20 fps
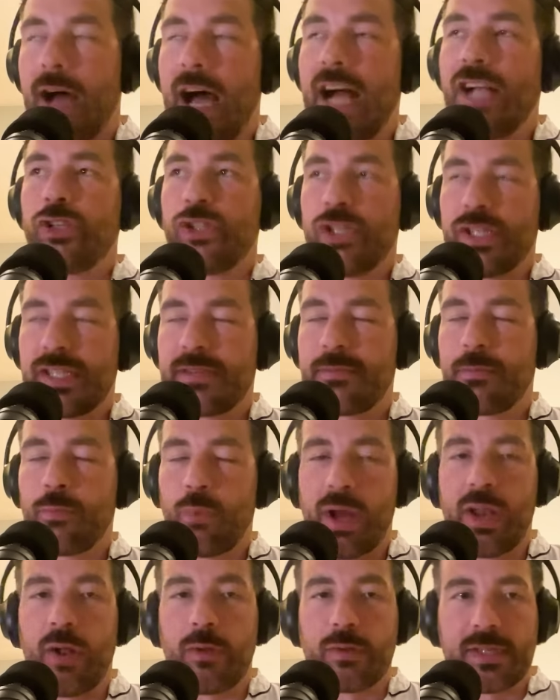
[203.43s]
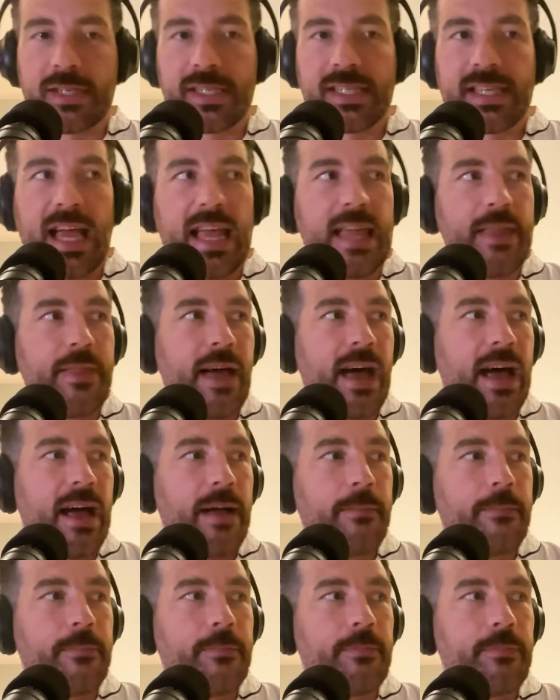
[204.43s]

I actually went on to say that